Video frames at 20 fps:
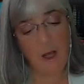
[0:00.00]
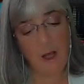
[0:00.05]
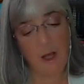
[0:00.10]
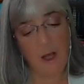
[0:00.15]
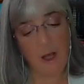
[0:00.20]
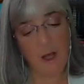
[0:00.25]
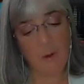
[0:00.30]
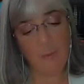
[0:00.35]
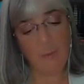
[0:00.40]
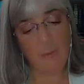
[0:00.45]

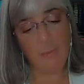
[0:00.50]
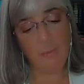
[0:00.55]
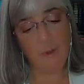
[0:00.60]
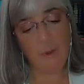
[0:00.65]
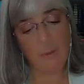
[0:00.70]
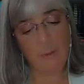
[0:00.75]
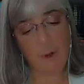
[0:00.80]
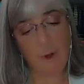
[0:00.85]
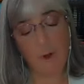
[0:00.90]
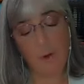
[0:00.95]

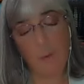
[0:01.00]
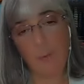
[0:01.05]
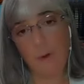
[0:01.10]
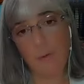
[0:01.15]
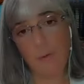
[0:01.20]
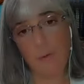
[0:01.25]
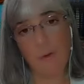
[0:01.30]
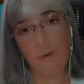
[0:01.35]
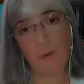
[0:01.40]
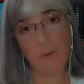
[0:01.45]
I'm hoping
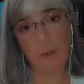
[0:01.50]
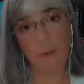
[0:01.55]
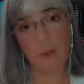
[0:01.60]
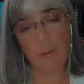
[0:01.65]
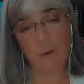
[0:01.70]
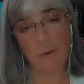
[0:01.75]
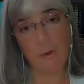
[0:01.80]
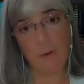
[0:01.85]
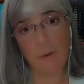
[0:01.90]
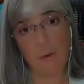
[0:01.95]
for
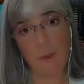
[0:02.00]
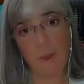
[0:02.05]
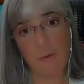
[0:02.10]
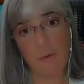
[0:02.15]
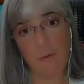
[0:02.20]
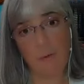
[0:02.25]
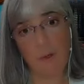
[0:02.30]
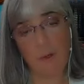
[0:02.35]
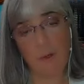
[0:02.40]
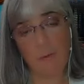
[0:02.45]
September
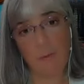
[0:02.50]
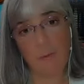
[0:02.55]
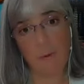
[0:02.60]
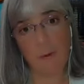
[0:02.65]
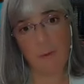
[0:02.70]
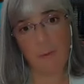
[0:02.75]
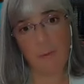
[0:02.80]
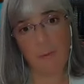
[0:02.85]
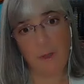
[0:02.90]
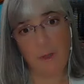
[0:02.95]
25th. I'm
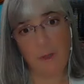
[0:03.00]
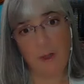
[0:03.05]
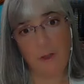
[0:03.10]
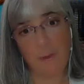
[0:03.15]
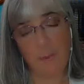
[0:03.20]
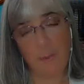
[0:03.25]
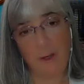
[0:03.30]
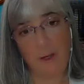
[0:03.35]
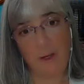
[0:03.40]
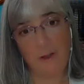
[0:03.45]
going to beg your
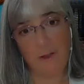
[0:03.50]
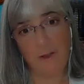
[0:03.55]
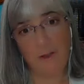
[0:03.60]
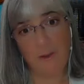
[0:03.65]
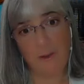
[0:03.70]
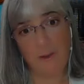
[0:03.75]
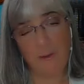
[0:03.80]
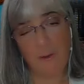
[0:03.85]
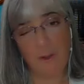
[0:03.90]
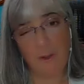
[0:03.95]

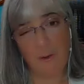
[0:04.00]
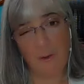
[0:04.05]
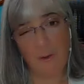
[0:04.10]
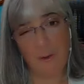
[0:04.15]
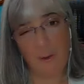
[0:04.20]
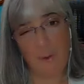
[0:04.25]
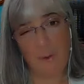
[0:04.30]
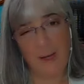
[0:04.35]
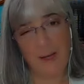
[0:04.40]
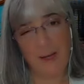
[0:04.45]
patience if I don't
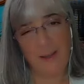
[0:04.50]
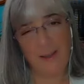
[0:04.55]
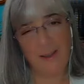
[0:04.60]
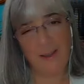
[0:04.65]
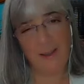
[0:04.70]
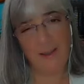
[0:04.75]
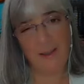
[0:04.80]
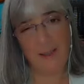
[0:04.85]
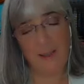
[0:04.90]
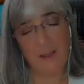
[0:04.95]
quite hit
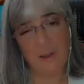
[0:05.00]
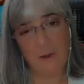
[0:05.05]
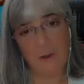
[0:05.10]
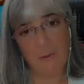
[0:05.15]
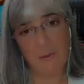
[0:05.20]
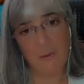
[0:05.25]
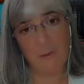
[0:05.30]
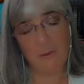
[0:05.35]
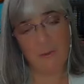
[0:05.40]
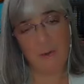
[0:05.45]
that date. It
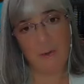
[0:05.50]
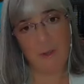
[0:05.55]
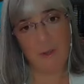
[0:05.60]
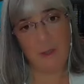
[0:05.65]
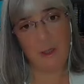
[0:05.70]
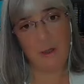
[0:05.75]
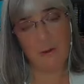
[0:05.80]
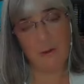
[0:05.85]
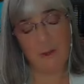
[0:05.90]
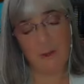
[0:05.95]
should be very
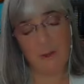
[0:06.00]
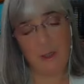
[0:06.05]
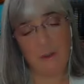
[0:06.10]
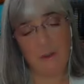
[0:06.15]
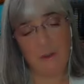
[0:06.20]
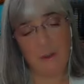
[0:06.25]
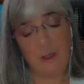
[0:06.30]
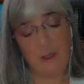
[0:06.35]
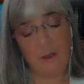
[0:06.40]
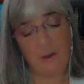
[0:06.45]
near to that
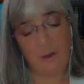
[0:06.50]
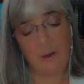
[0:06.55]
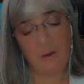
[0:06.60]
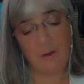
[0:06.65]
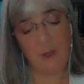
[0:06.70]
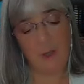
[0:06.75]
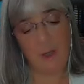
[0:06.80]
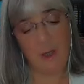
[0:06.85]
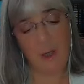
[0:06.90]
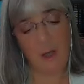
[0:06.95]
date, though.